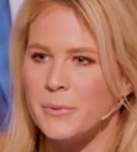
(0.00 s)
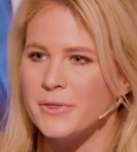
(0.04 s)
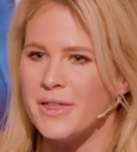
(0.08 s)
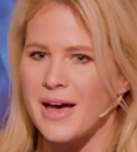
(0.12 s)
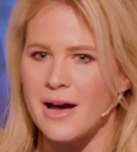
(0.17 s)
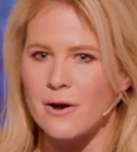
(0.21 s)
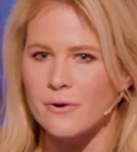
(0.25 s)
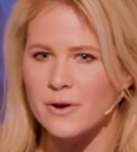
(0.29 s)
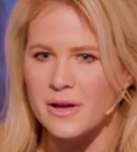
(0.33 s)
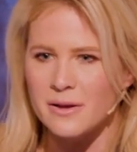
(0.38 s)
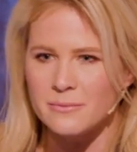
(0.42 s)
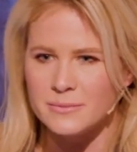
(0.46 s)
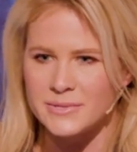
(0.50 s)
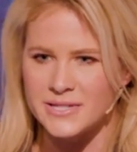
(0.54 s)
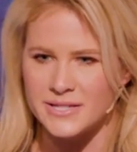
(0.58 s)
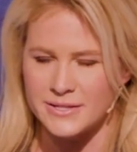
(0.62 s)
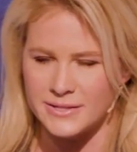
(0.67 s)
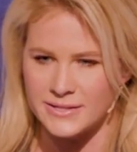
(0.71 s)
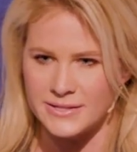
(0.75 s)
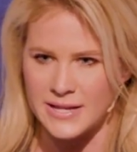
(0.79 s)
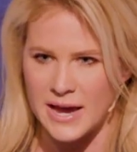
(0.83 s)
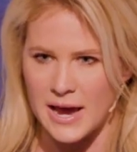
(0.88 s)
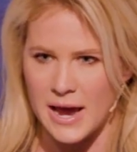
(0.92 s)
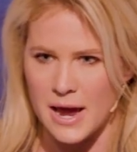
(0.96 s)
But the outcome's
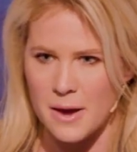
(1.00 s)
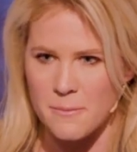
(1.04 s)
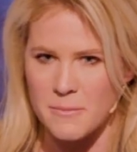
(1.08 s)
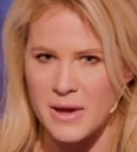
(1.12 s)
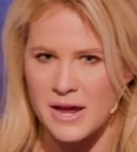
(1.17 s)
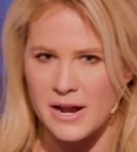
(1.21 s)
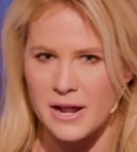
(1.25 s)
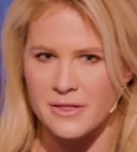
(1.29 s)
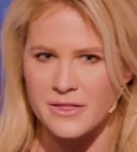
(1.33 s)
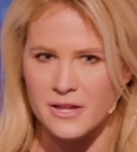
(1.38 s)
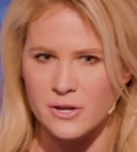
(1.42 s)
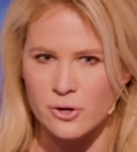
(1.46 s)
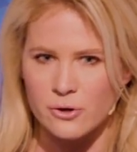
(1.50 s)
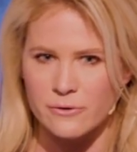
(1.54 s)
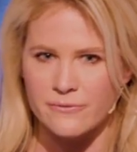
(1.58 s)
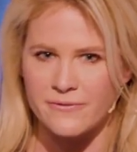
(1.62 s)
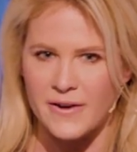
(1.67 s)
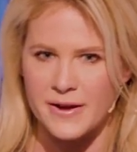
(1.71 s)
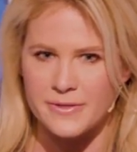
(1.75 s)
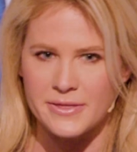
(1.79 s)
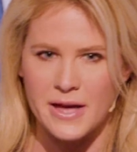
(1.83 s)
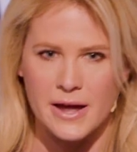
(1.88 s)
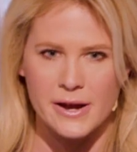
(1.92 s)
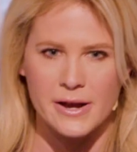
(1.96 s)
the same. And I think you'll
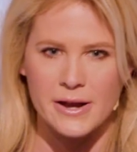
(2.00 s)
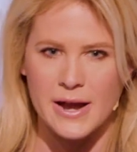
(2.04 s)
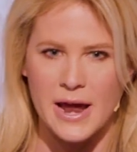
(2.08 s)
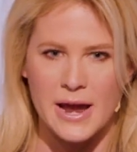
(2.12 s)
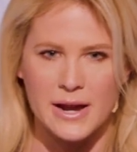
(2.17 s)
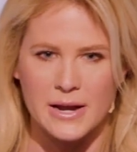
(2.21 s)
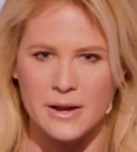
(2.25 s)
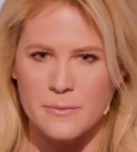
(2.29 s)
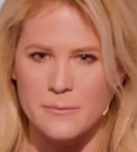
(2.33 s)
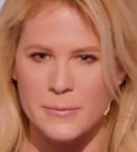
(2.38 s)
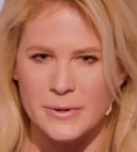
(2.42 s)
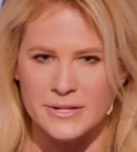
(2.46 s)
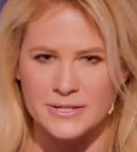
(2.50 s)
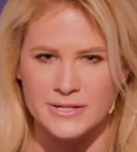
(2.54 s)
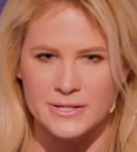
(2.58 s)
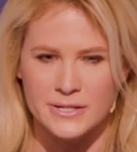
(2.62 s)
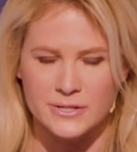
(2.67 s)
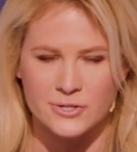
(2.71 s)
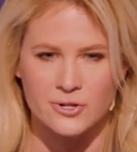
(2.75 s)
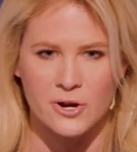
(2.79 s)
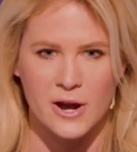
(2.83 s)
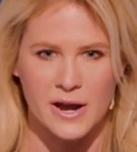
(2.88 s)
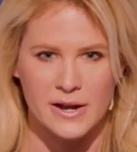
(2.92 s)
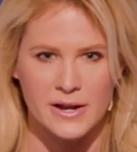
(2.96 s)
find that in any
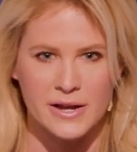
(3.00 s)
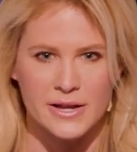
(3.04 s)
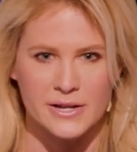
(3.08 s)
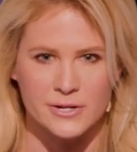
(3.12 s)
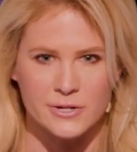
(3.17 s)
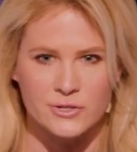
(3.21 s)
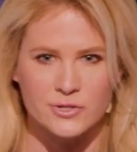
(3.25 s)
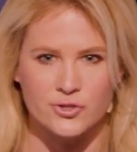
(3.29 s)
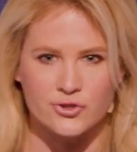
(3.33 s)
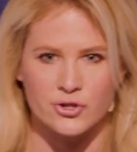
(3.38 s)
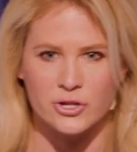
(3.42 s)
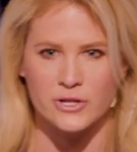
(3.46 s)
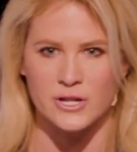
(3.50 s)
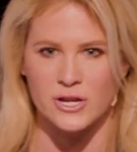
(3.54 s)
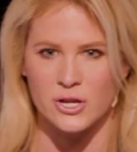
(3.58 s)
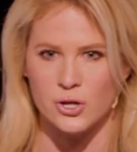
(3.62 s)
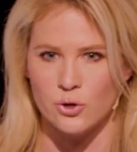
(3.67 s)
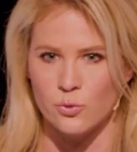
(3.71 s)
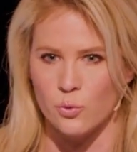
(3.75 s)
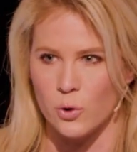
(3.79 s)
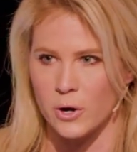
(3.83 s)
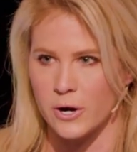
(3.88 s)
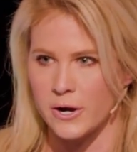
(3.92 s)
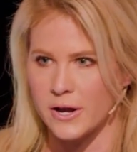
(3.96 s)
business or any industry that
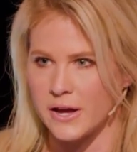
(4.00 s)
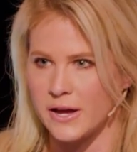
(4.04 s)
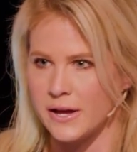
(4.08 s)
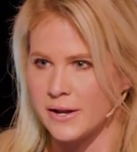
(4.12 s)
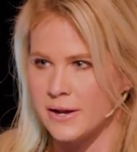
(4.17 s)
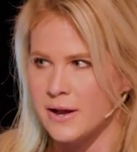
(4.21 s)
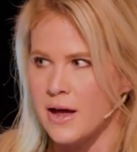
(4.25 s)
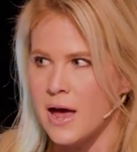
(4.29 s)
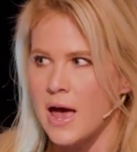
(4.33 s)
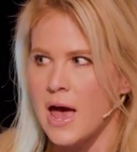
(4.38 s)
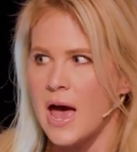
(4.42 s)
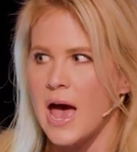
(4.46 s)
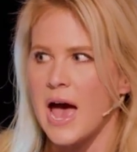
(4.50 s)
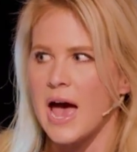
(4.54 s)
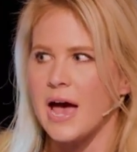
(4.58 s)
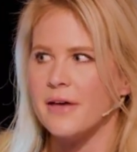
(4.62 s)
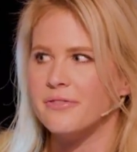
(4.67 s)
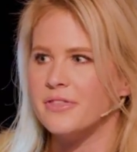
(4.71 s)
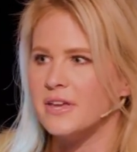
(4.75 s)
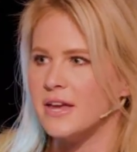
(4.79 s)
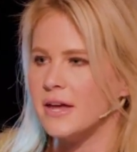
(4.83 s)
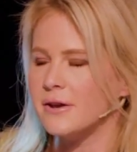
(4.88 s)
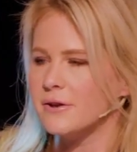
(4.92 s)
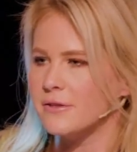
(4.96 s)
you work in,
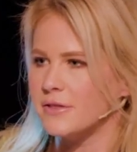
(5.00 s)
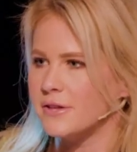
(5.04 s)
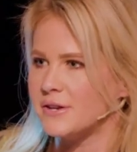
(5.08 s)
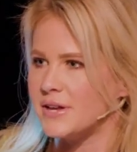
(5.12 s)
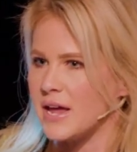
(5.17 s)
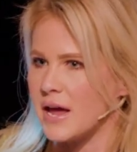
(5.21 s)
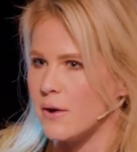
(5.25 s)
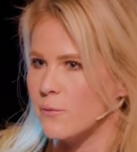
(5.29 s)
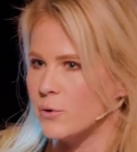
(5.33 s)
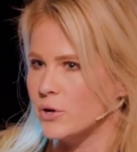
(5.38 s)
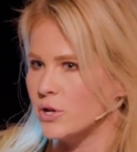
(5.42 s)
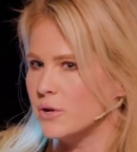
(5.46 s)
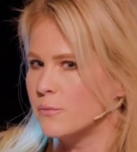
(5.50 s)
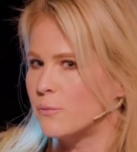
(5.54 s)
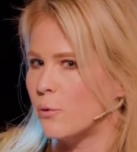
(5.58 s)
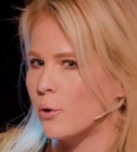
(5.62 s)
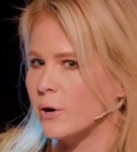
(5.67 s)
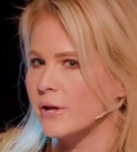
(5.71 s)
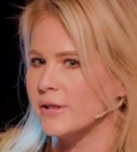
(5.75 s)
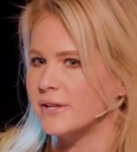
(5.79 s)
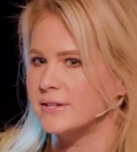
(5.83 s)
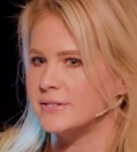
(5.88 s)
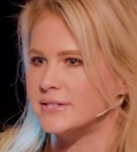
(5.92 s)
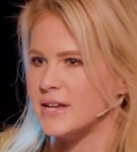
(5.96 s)
at the end of the day, when you
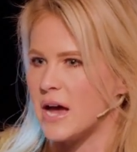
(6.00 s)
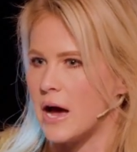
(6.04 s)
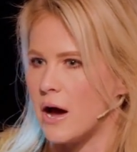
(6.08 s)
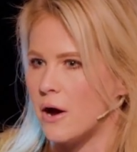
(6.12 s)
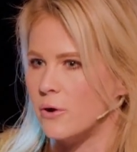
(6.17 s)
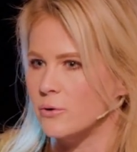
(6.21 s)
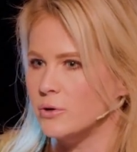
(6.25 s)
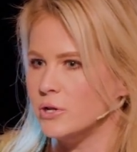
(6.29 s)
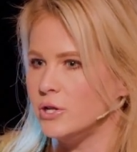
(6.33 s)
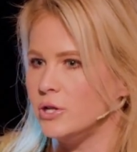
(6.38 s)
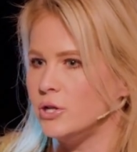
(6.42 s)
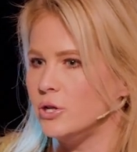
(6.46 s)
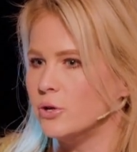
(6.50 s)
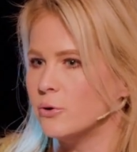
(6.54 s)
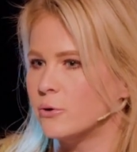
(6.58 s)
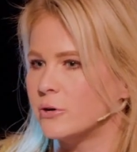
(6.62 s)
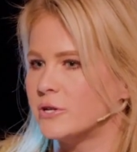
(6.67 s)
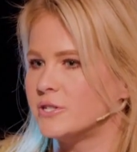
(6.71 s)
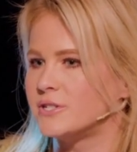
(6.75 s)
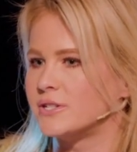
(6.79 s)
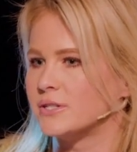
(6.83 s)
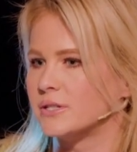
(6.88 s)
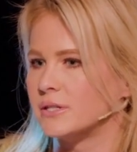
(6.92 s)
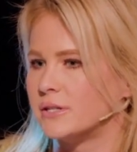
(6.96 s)
boil it down, you
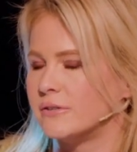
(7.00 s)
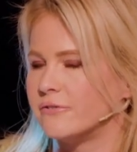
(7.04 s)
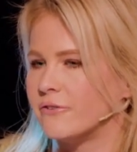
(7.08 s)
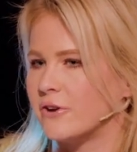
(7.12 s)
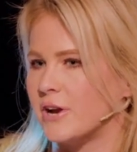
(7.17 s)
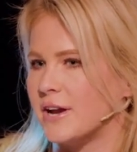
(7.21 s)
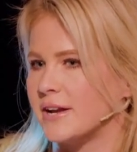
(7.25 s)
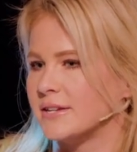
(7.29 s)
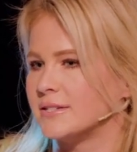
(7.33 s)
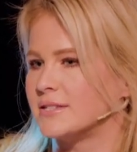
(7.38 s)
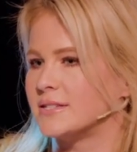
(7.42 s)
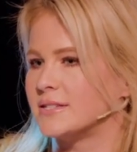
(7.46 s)
are delivering